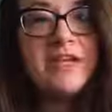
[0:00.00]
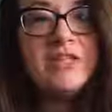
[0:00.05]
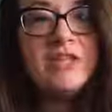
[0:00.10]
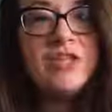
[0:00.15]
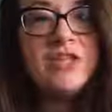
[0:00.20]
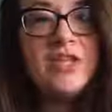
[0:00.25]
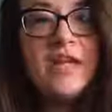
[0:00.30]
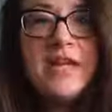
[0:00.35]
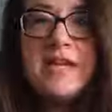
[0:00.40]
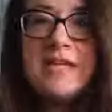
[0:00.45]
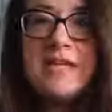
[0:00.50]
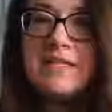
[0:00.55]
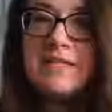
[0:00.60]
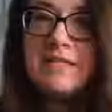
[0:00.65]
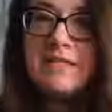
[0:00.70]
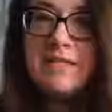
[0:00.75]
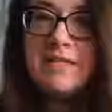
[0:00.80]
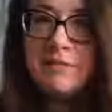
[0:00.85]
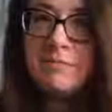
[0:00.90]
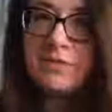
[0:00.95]
"Jane is
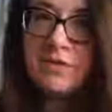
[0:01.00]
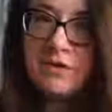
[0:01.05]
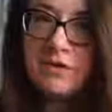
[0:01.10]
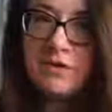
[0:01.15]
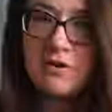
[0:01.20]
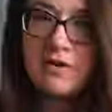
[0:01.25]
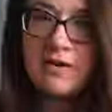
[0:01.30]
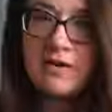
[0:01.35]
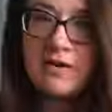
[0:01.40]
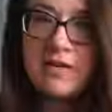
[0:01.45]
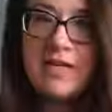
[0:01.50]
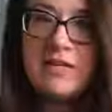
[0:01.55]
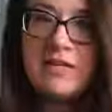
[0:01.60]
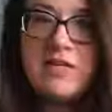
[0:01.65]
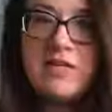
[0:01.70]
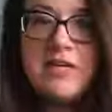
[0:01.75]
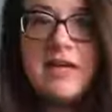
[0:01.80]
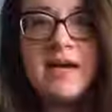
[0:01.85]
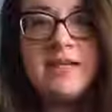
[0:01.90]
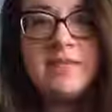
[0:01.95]
some dog, and
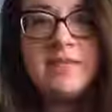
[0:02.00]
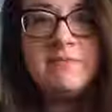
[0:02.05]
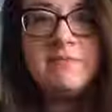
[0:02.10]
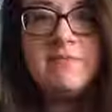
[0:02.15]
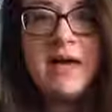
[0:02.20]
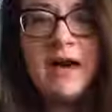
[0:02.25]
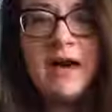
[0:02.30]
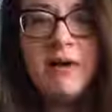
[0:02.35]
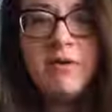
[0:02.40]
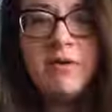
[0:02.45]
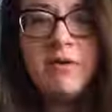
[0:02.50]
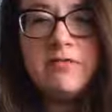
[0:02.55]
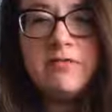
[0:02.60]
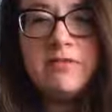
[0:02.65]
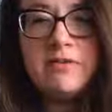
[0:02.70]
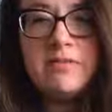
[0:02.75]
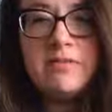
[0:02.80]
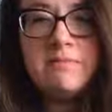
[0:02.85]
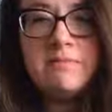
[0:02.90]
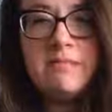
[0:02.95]
she has a powerful
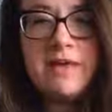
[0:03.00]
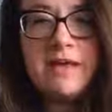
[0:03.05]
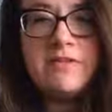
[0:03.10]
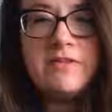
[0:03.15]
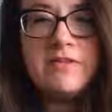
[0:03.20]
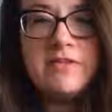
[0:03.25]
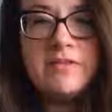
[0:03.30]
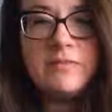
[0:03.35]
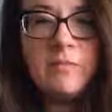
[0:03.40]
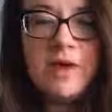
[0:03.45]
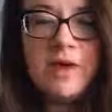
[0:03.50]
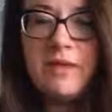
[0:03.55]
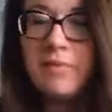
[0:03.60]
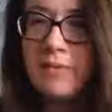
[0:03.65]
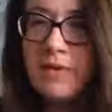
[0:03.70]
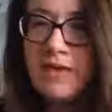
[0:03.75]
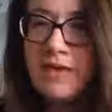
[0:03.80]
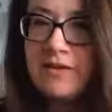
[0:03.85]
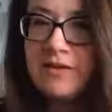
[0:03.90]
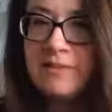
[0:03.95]
smell this wet
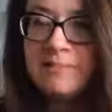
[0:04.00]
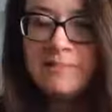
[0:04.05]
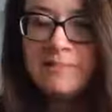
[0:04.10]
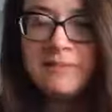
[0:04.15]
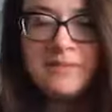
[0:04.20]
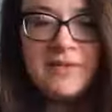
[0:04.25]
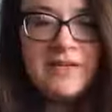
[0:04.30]
weather."